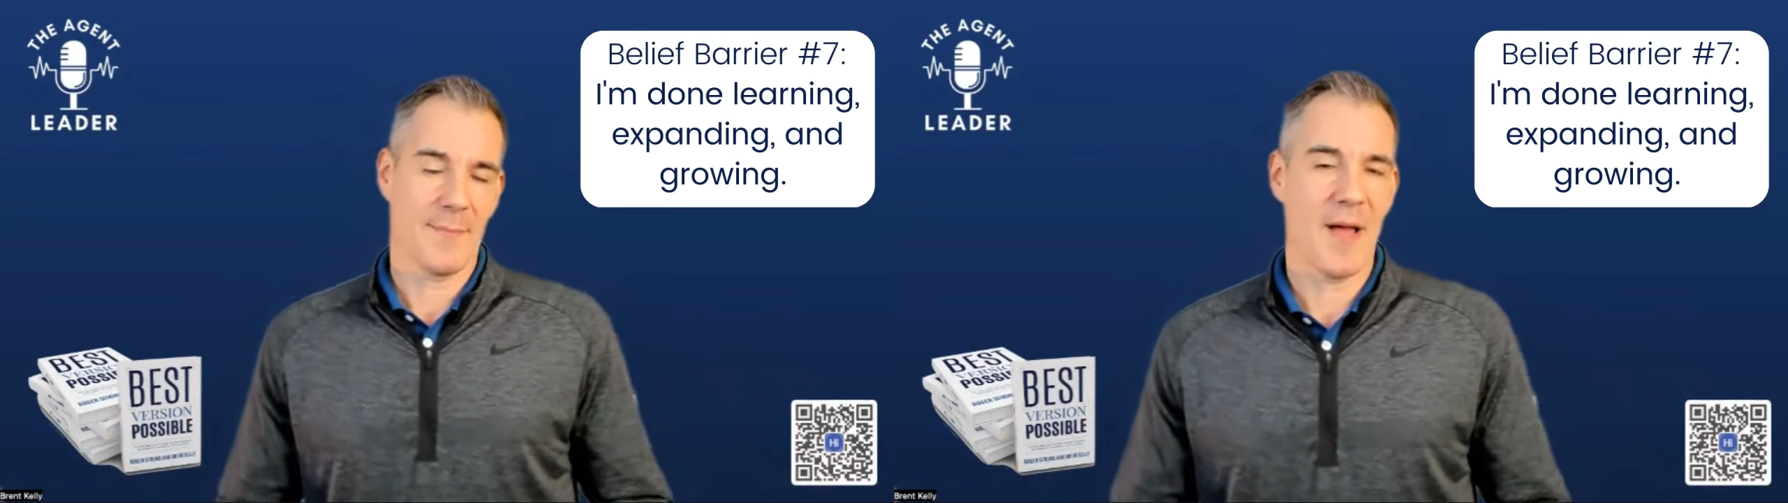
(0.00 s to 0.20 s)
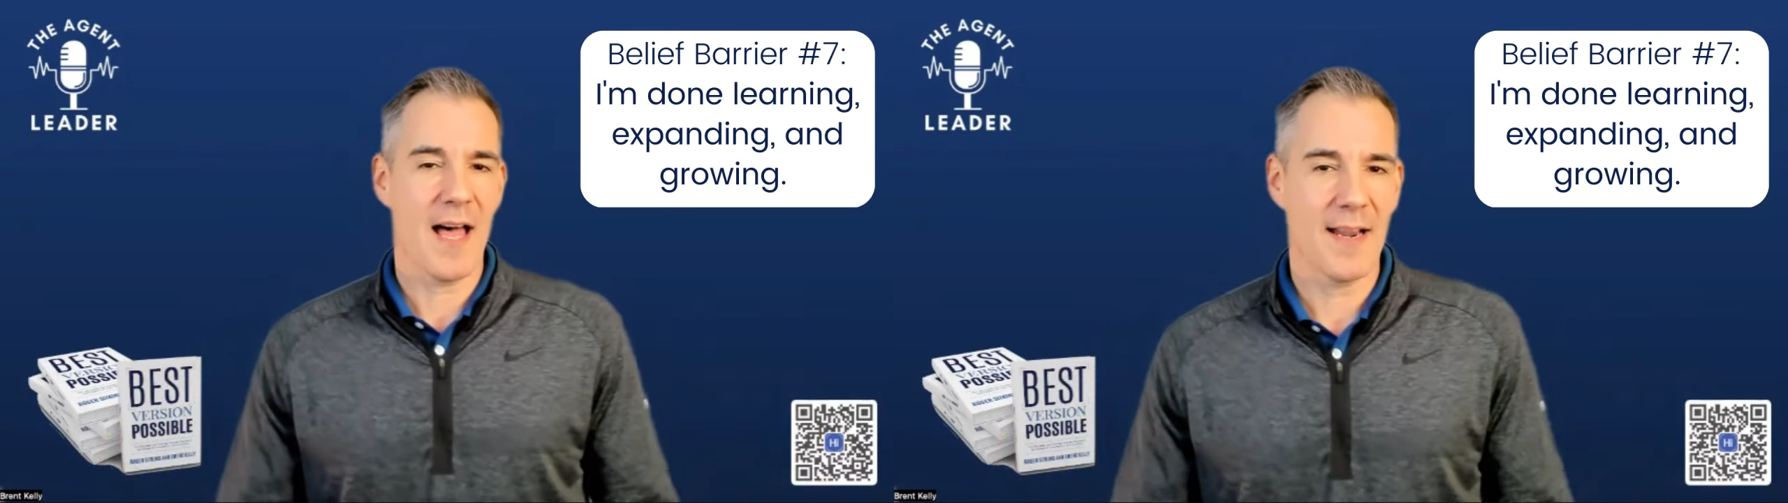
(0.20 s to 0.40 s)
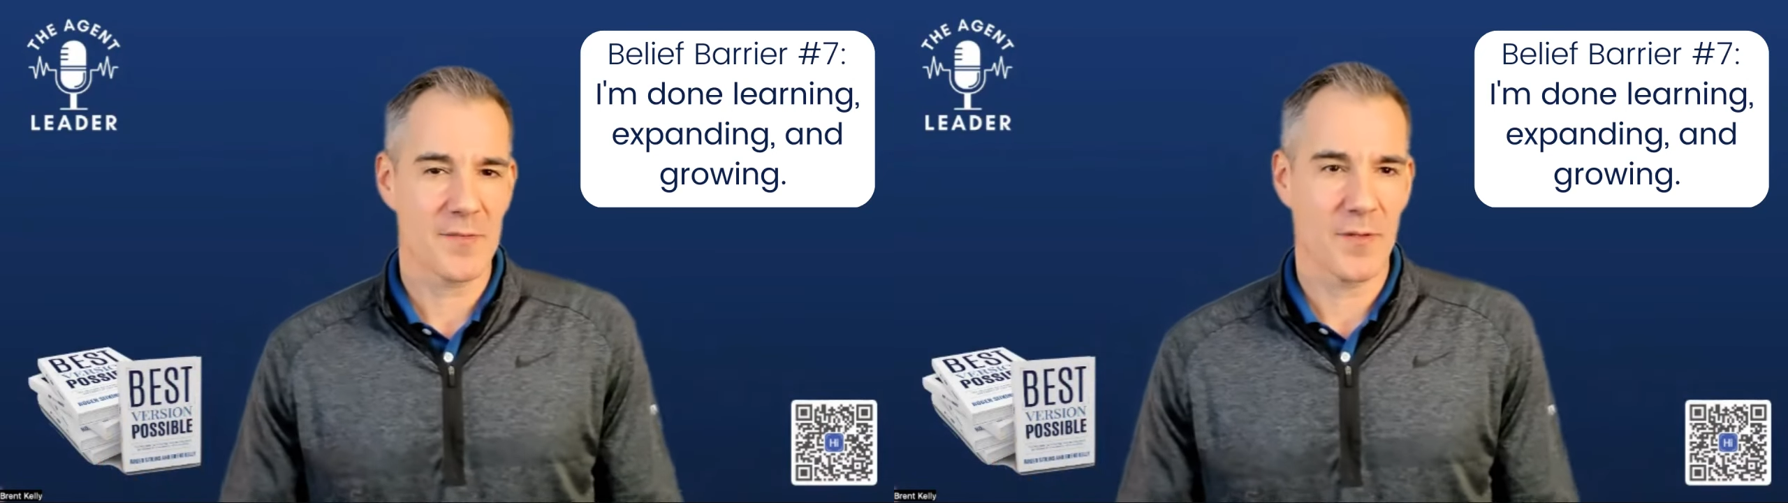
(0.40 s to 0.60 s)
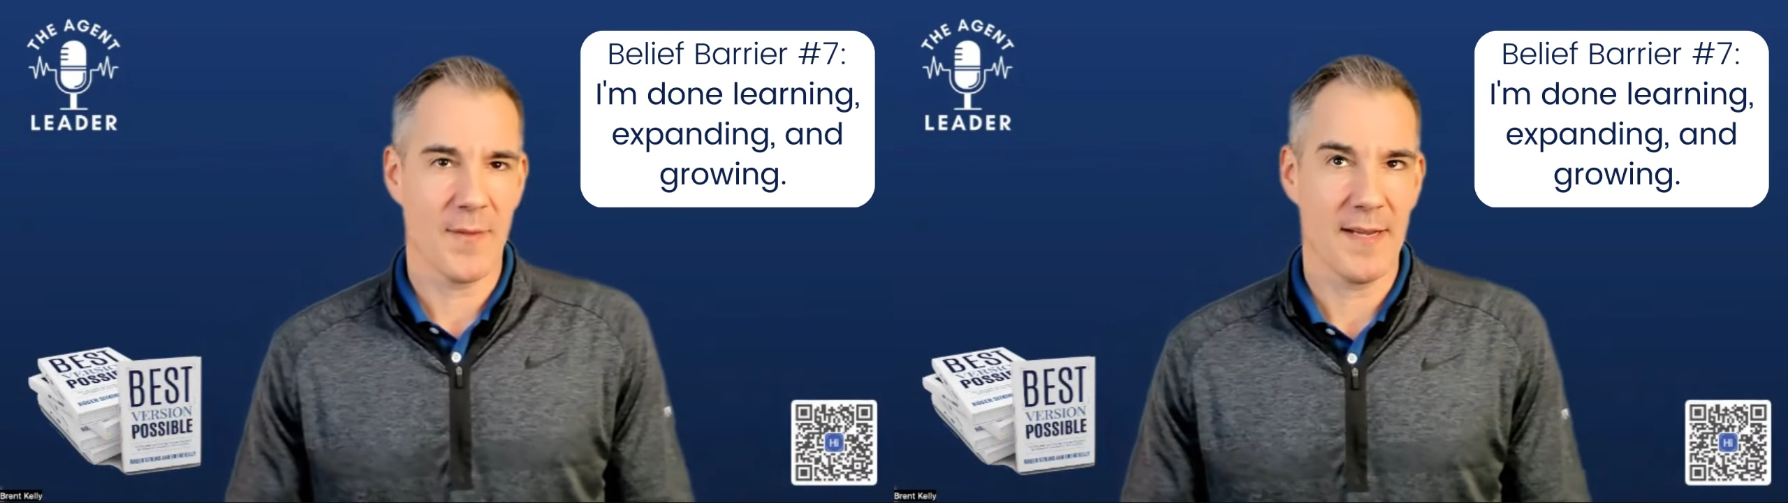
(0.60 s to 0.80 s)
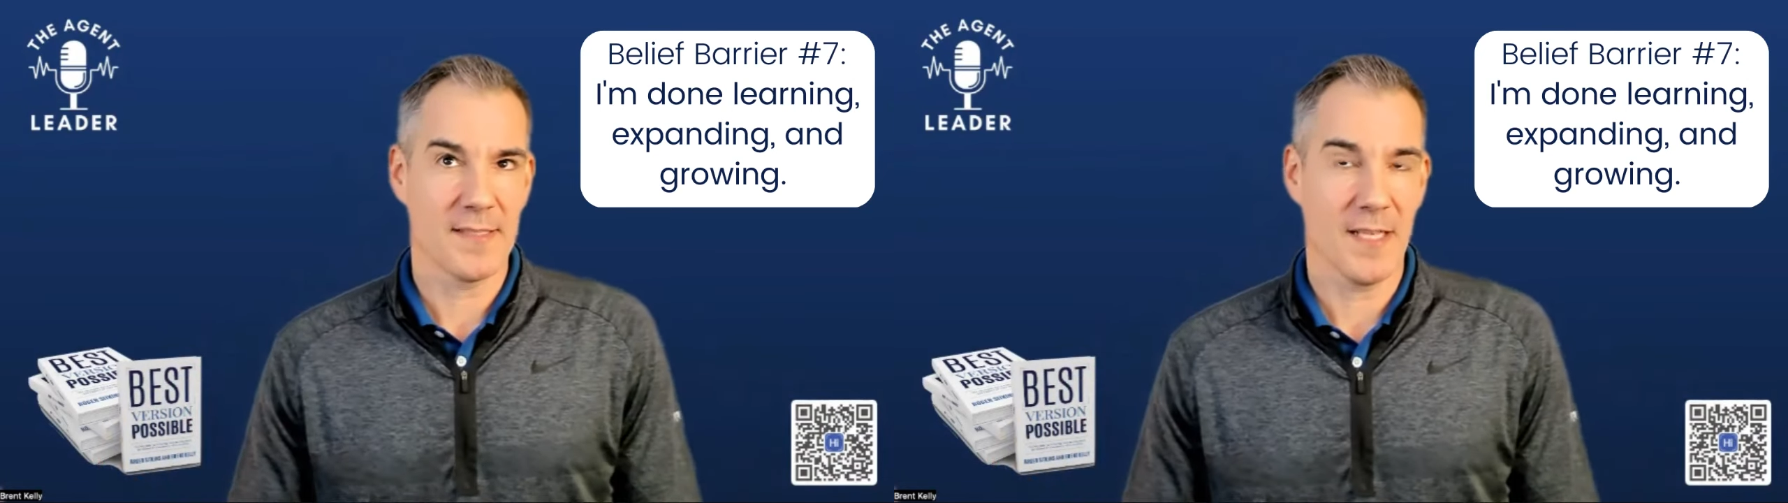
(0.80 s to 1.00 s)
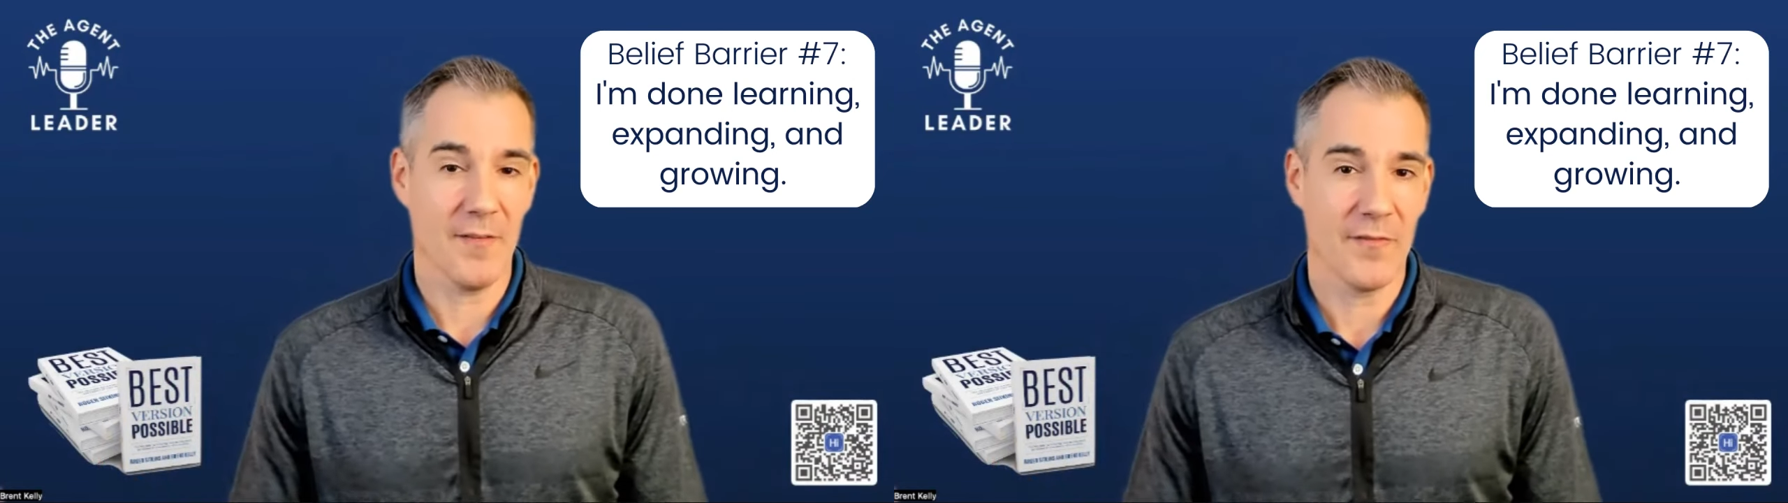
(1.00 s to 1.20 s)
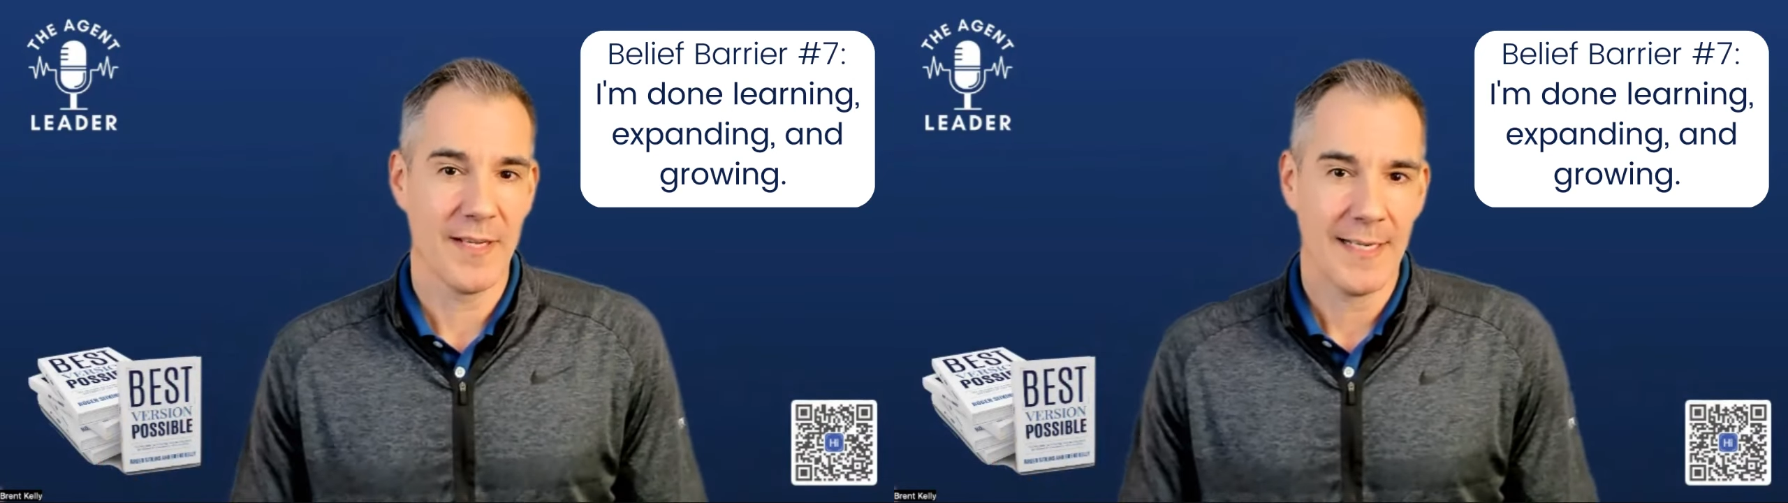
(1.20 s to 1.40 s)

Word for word: I'm honest with myself,